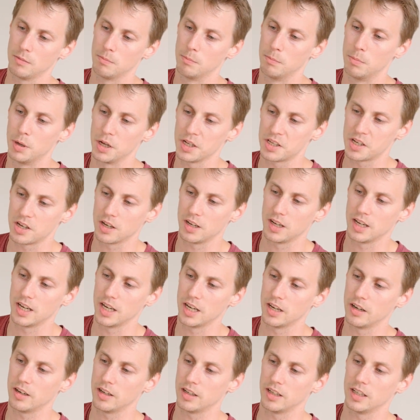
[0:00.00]
button
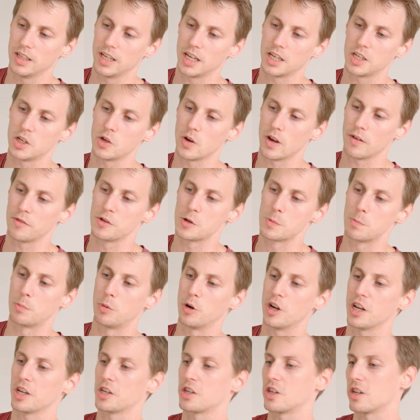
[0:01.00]
here that you have to
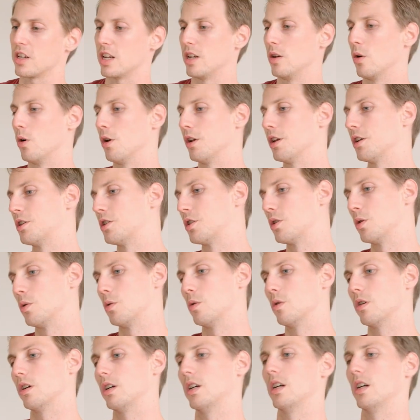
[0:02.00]
press in order to